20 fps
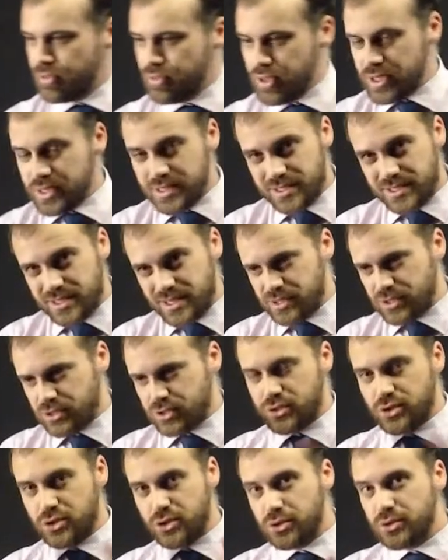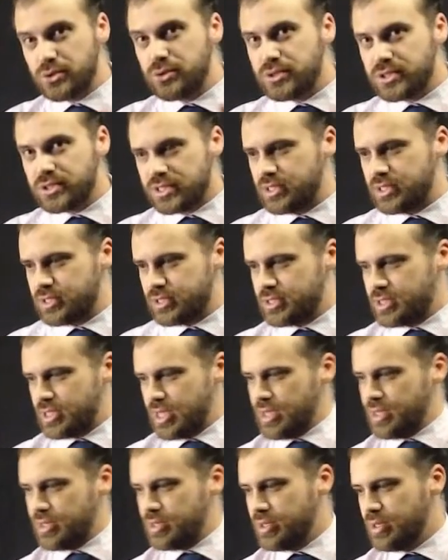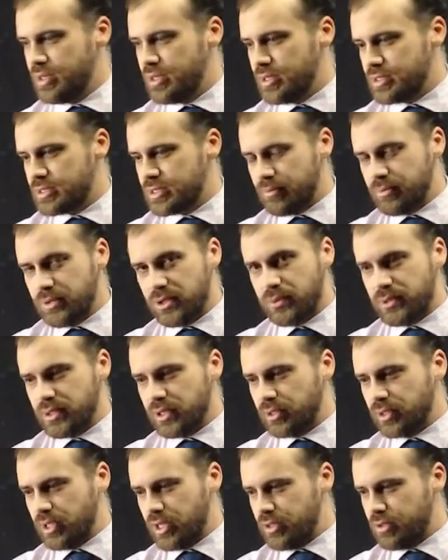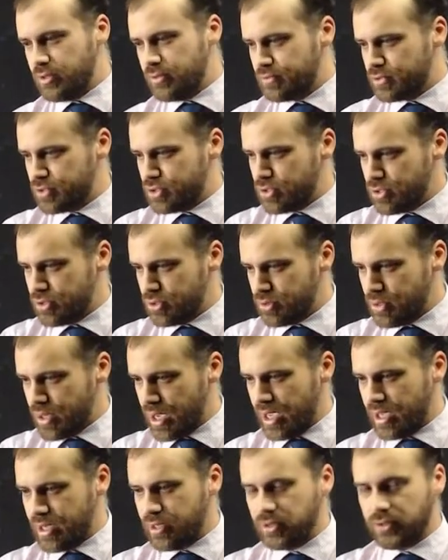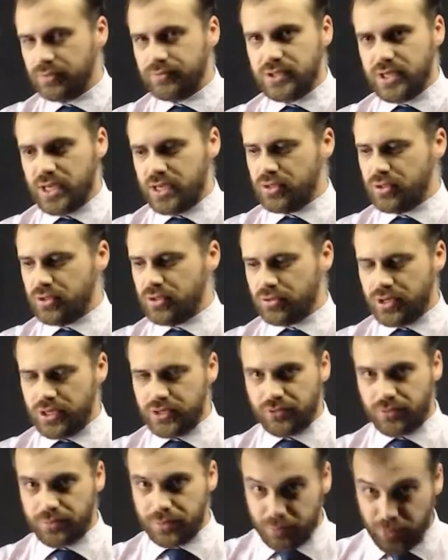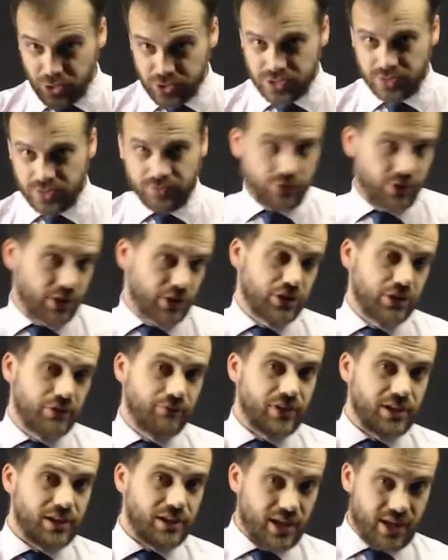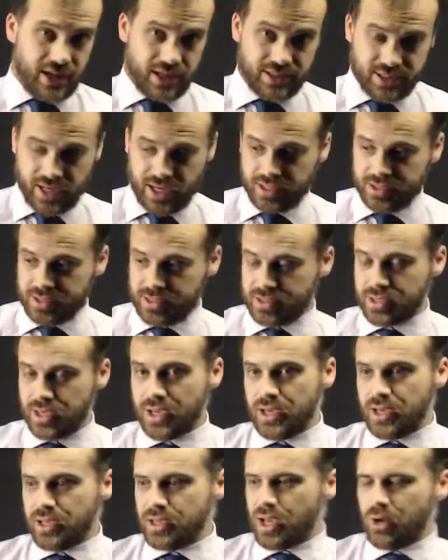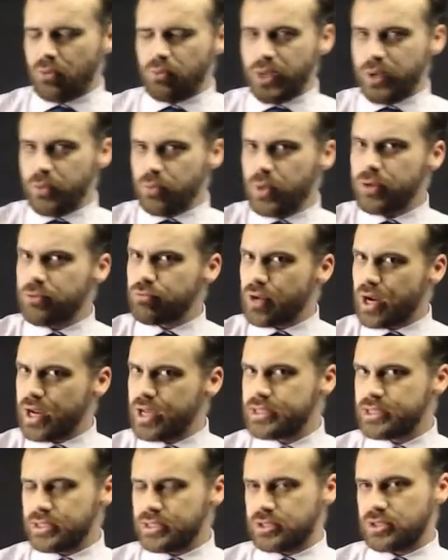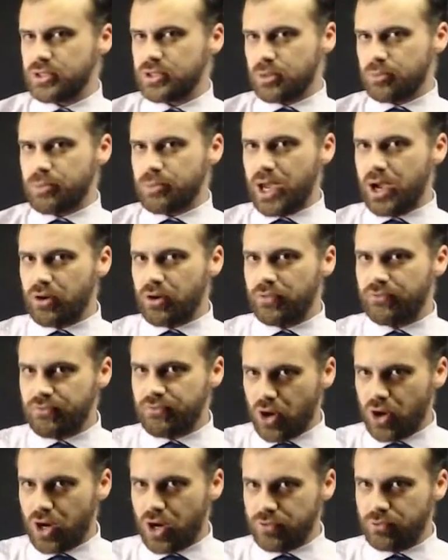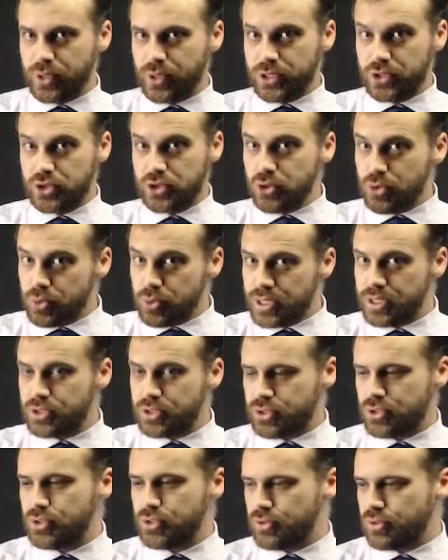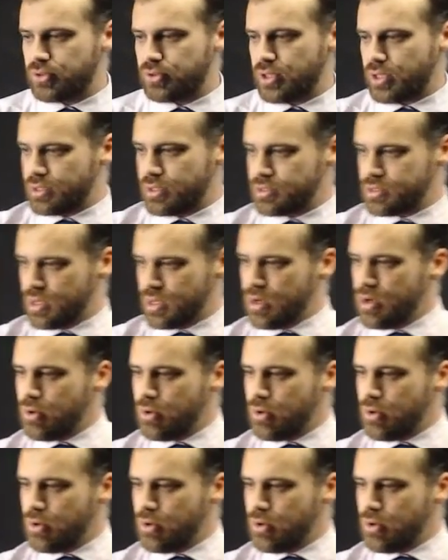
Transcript: This is two cis ten, something with a length of two, angle of ten degrees from the positive direction of the x-axis. Now, when we raise it to the power of five, we're doing two things.